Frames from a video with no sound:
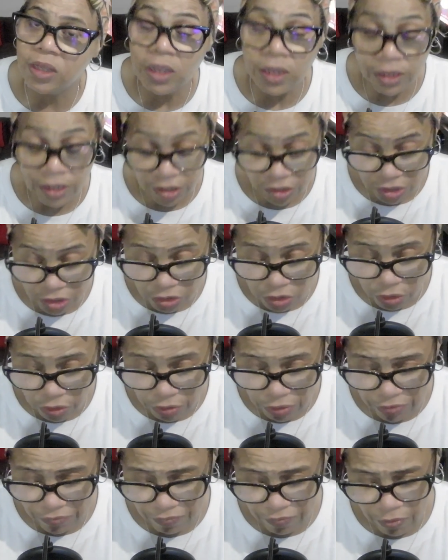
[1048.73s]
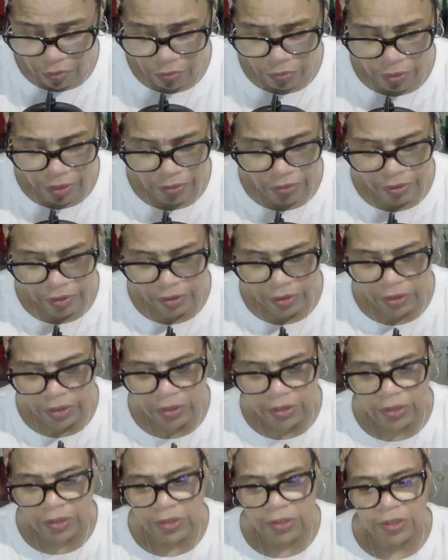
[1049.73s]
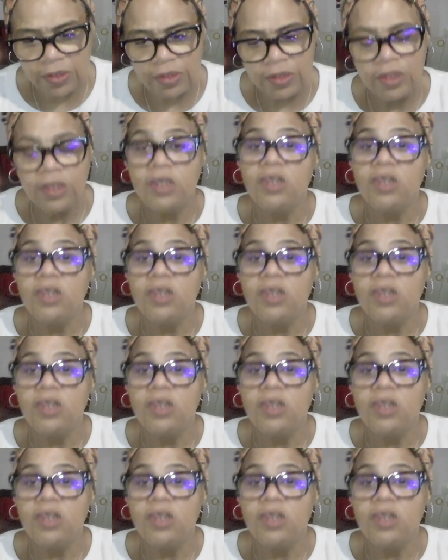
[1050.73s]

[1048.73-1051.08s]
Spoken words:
She 34, I think it is.